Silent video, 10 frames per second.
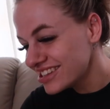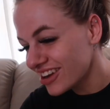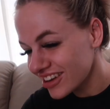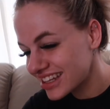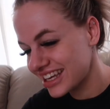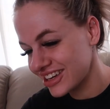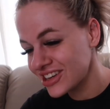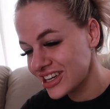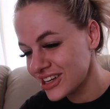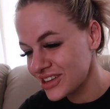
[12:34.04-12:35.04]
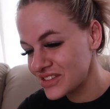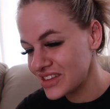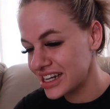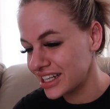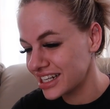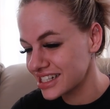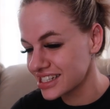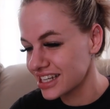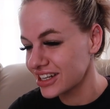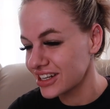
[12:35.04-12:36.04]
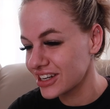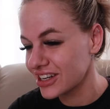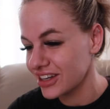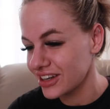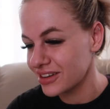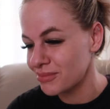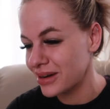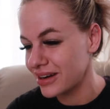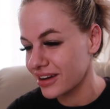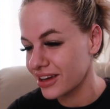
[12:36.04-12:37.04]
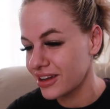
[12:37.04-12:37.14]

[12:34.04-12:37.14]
not curcumin, it's curcuma.